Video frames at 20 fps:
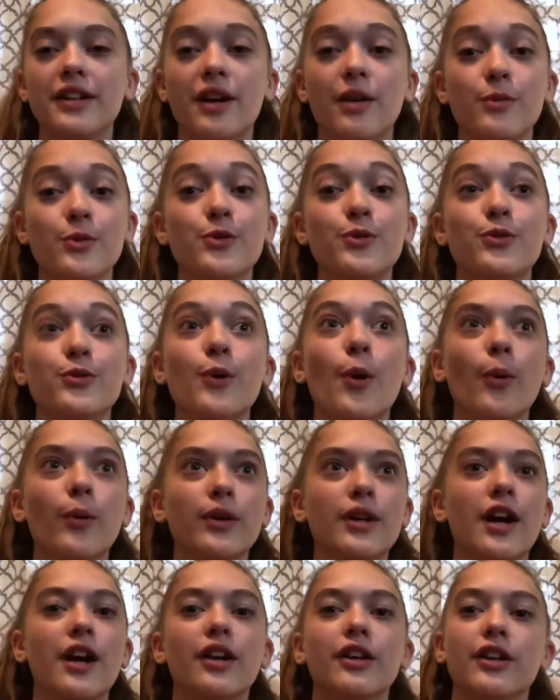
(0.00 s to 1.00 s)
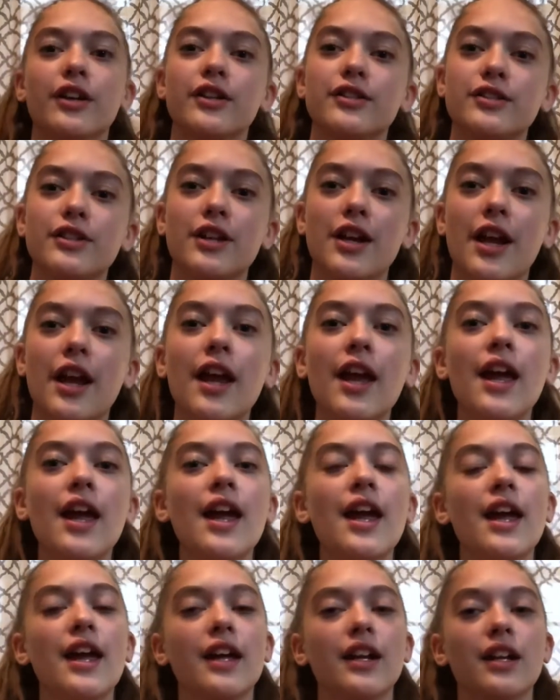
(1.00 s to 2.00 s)
I was so tired yesterday
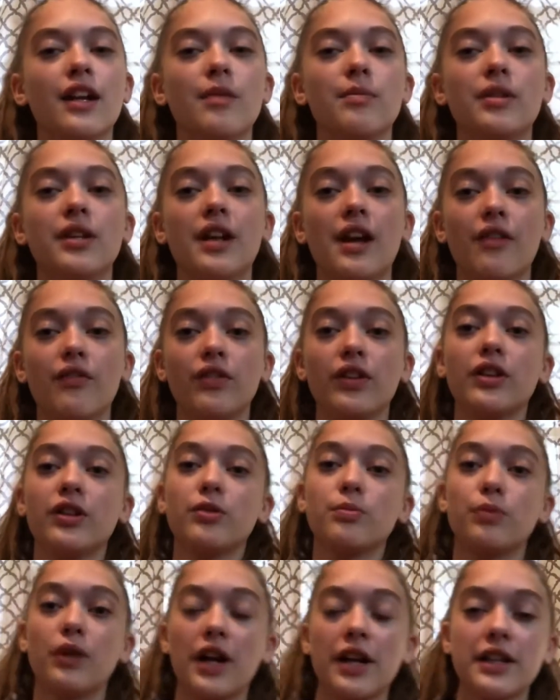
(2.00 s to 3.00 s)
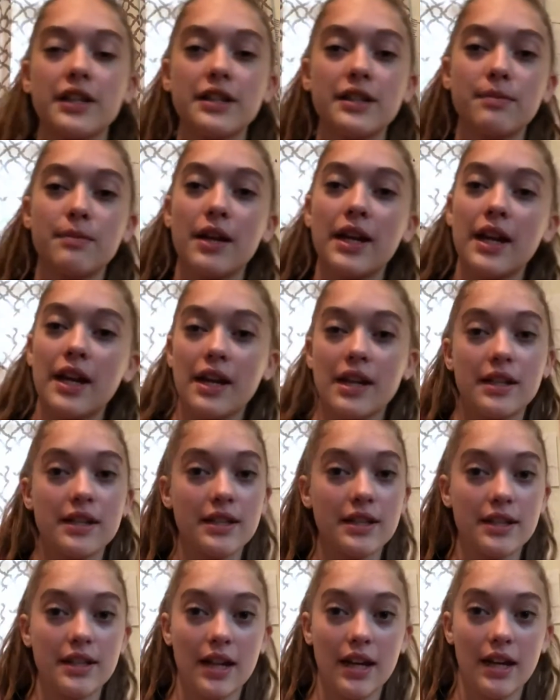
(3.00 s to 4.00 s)
and I've been having to practice my
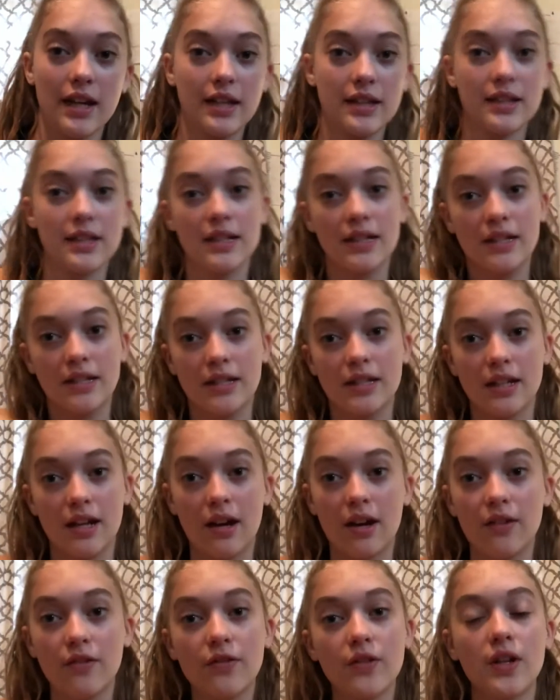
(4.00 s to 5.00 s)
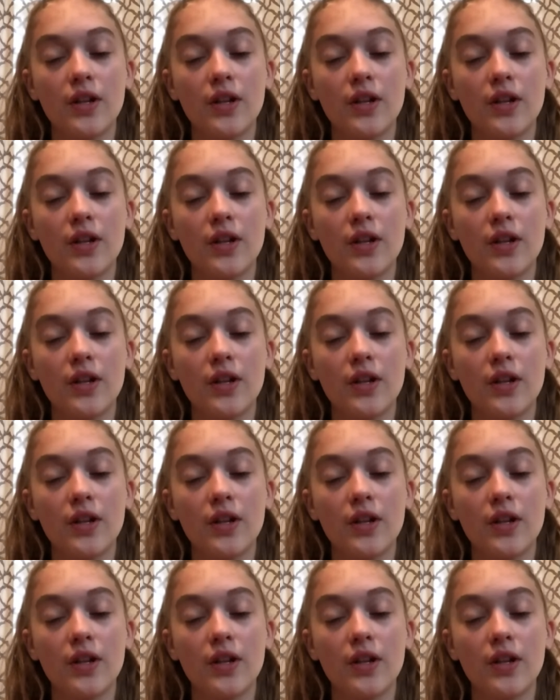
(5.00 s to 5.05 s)
handstands and stuff